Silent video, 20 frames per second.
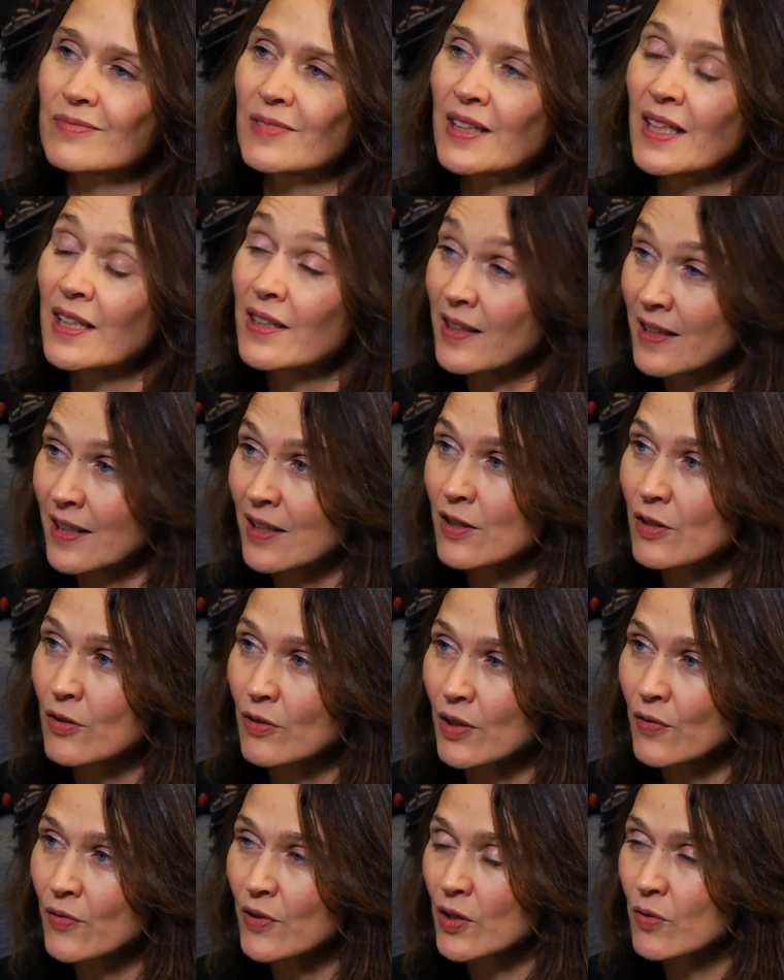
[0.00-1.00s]

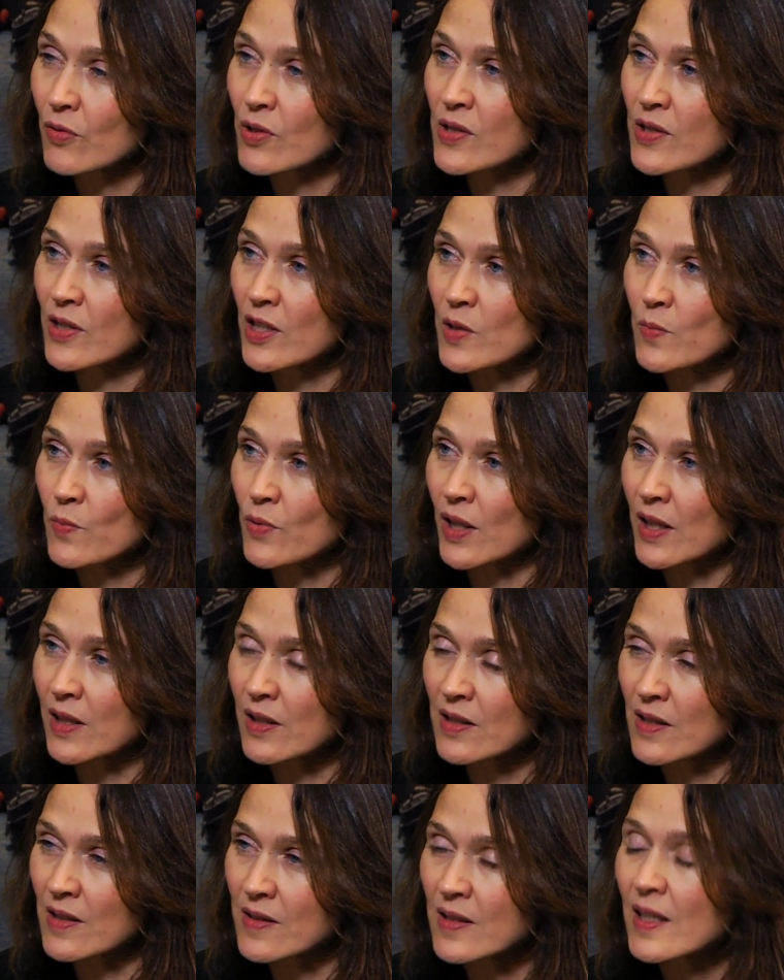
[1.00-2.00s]
ethnographic research
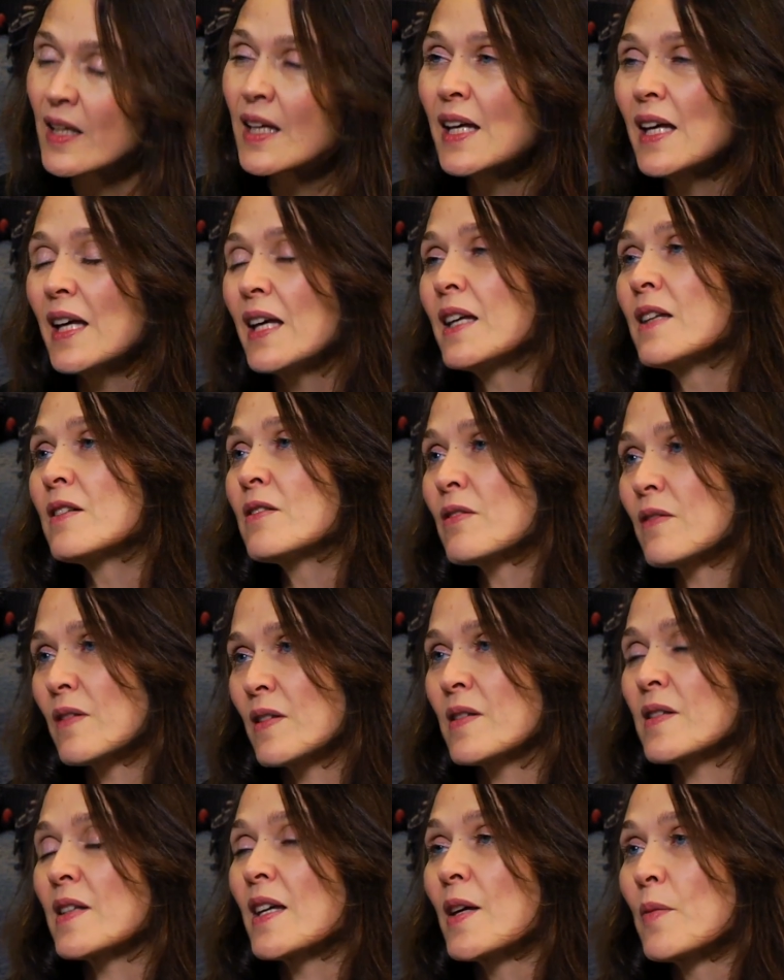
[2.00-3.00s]
practice into
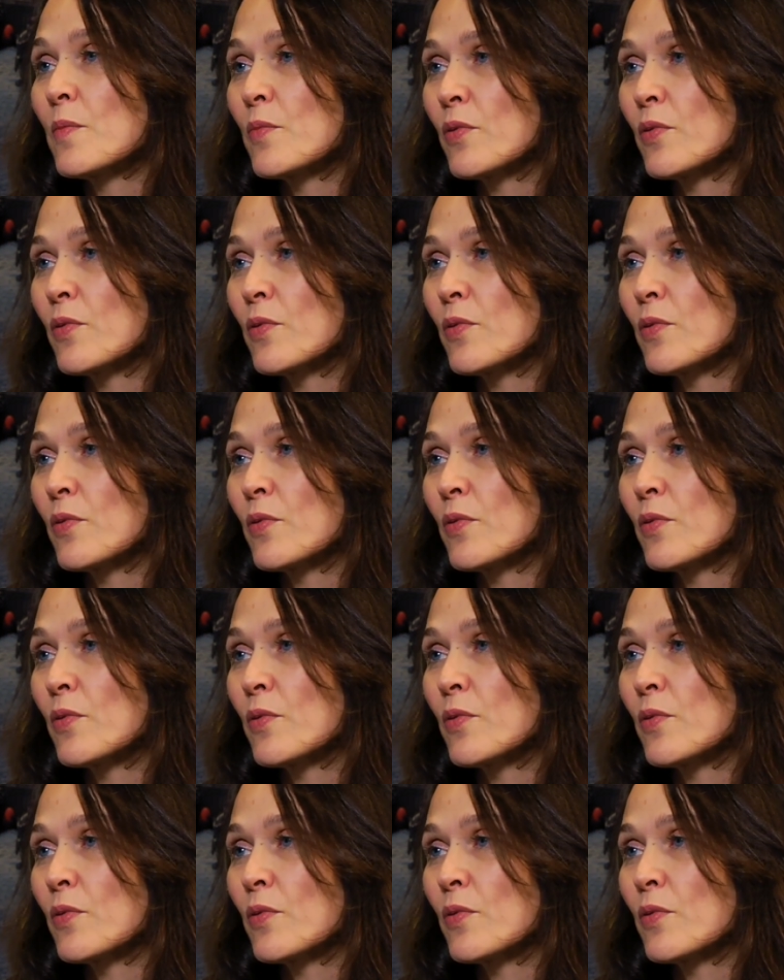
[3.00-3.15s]
the same